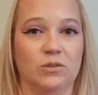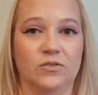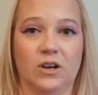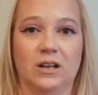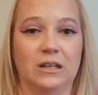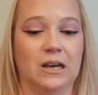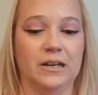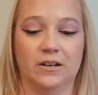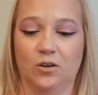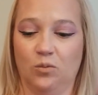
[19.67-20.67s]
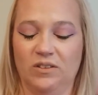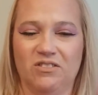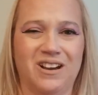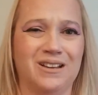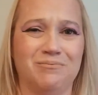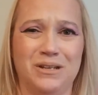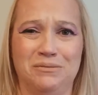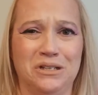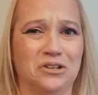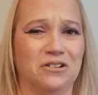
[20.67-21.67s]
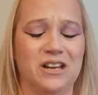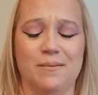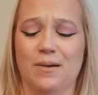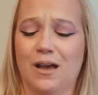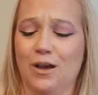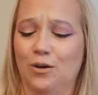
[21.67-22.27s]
we've got a liner, we've got BB cream,